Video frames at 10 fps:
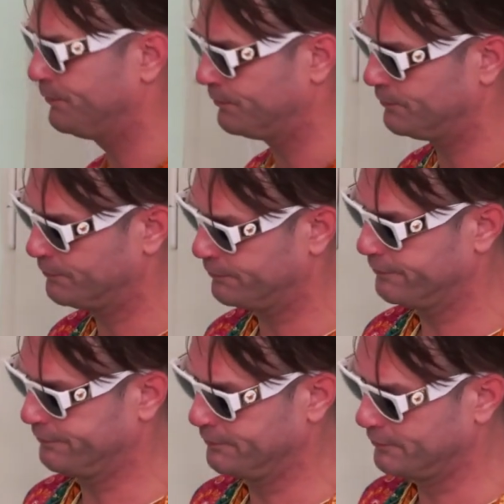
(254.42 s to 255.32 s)

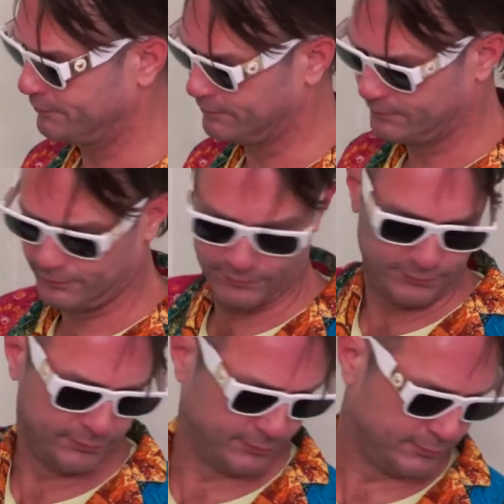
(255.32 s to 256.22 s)

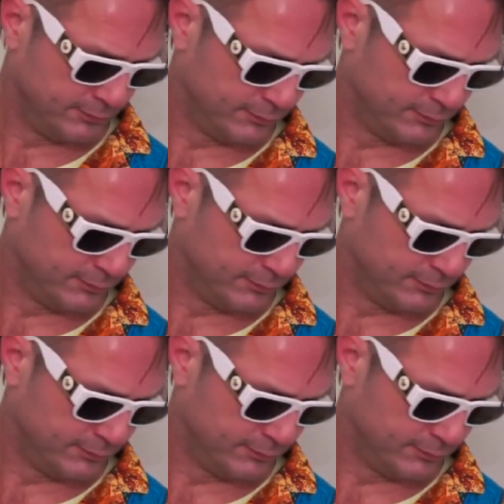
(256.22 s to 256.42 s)
(no one is talking)